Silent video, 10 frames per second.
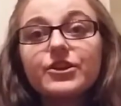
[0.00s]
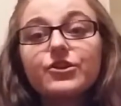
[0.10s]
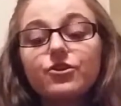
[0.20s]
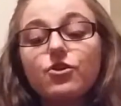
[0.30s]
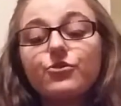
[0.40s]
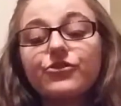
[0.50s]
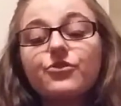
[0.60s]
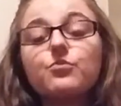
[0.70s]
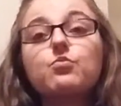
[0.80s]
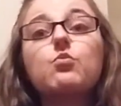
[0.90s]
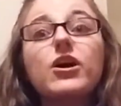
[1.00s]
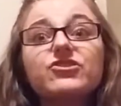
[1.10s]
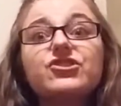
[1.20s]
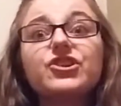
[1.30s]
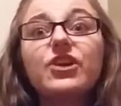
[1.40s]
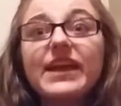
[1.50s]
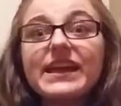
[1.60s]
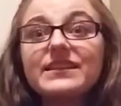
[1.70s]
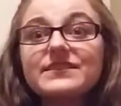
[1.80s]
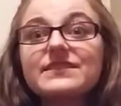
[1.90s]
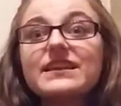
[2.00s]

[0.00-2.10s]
you're also washing your hands